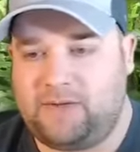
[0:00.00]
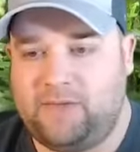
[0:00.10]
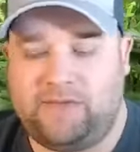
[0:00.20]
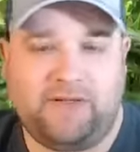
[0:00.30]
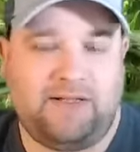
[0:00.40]

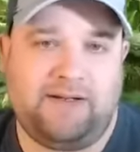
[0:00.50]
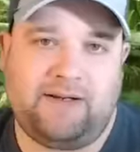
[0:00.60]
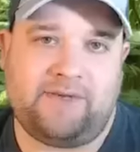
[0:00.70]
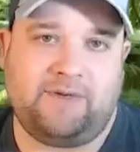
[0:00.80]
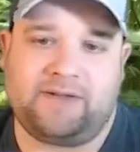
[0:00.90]
Hopefully
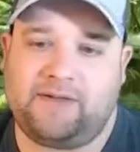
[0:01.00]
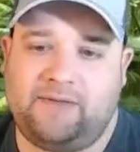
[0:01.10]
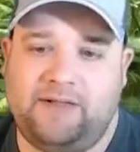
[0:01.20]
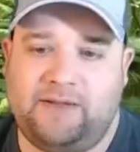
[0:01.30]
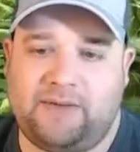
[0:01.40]
never.
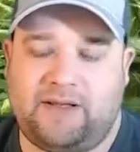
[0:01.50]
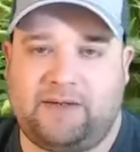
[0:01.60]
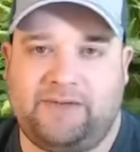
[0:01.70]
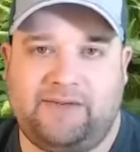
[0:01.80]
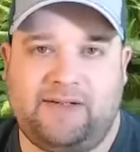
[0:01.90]
Just feed them a lot
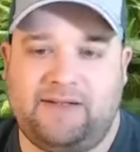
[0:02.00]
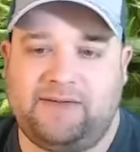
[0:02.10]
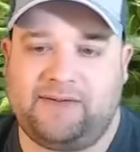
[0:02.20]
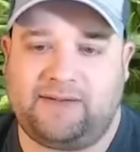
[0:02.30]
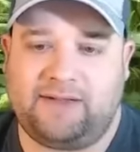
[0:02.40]
of
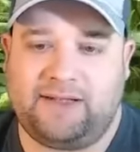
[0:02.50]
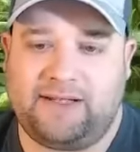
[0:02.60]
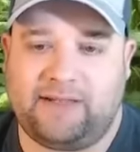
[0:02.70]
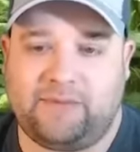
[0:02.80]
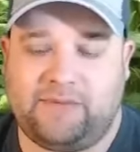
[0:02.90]
snails and
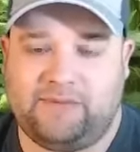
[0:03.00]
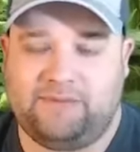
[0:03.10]
clams.